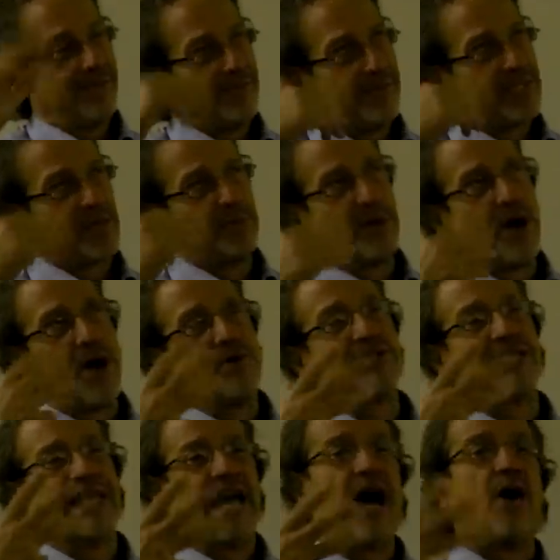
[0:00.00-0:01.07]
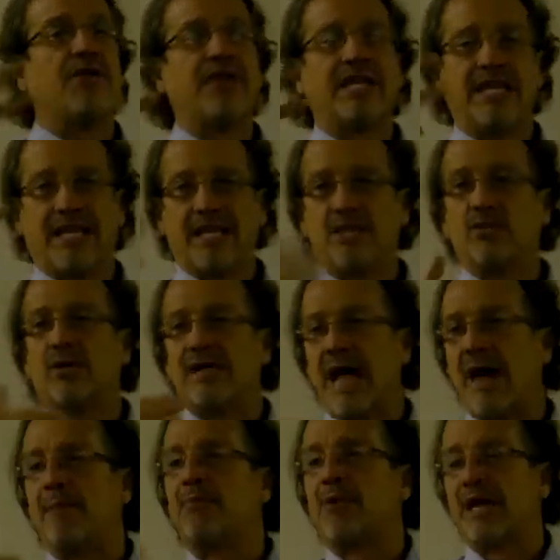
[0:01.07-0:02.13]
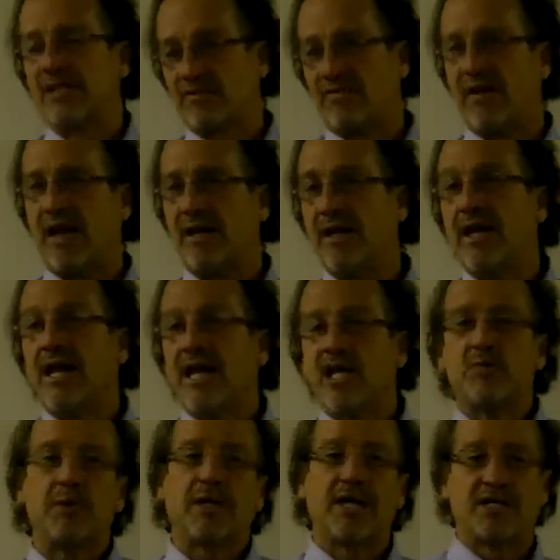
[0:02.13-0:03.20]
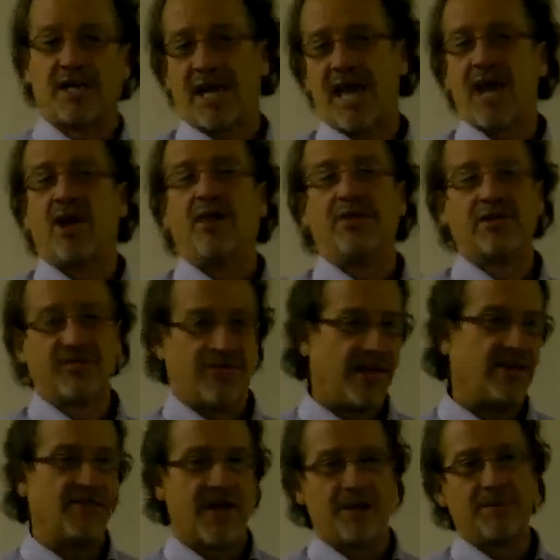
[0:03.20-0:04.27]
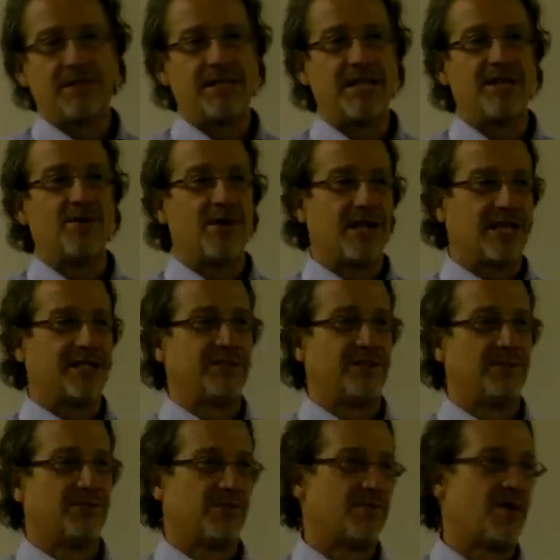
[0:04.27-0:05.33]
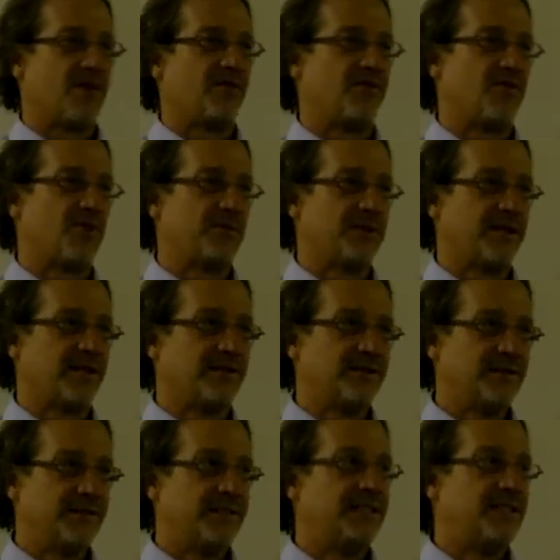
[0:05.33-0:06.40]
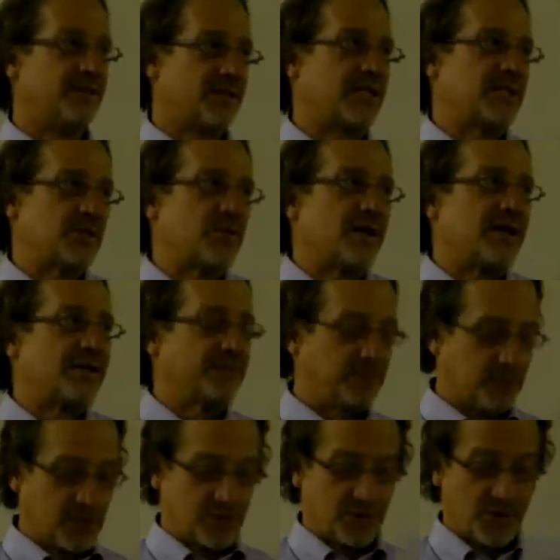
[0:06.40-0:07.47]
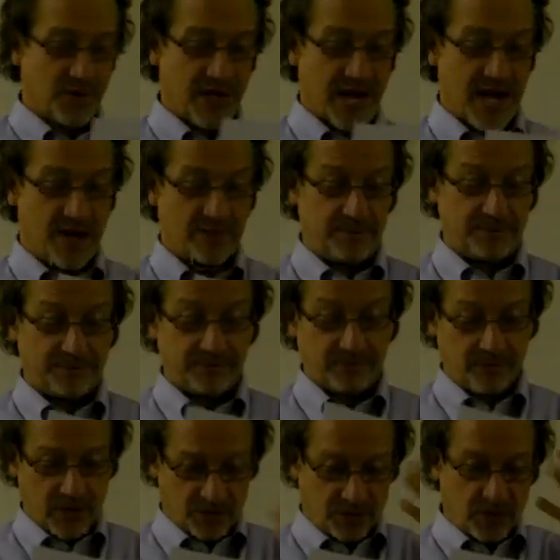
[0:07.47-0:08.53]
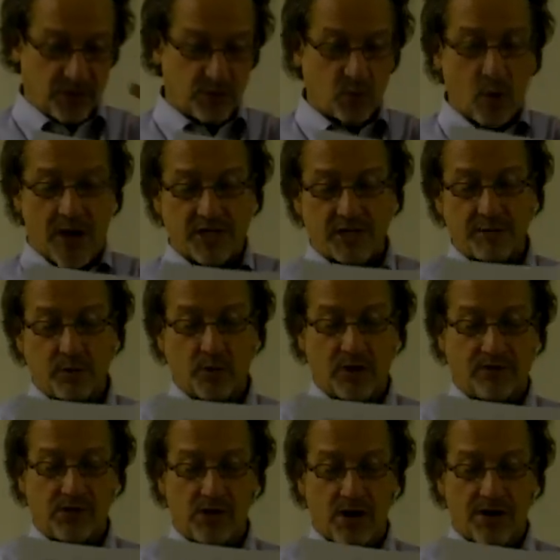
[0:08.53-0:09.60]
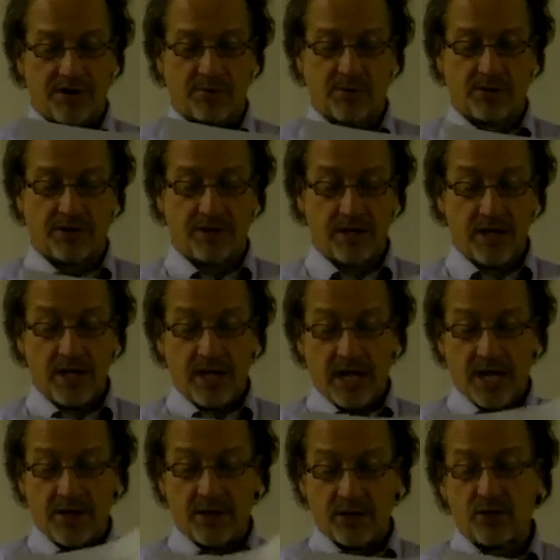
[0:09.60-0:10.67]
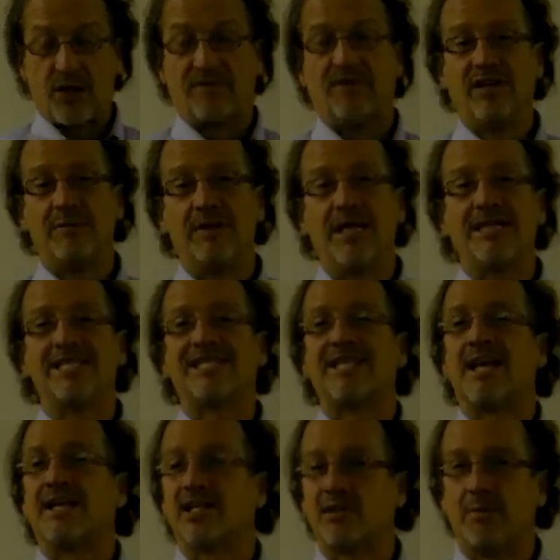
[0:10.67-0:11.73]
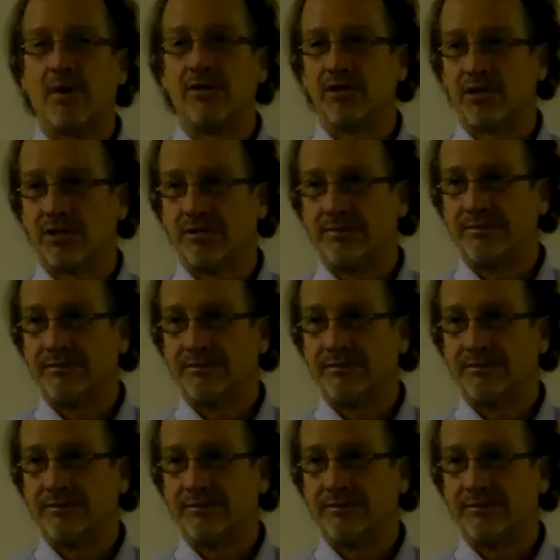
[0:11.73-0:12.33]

supposedly healthy kids who are not breastfed is because they had all this fake vitamin D going into them from all the formula. So I just want to throw that out, just for those watching me wherever you are in the world. And those who have limited sun exposure.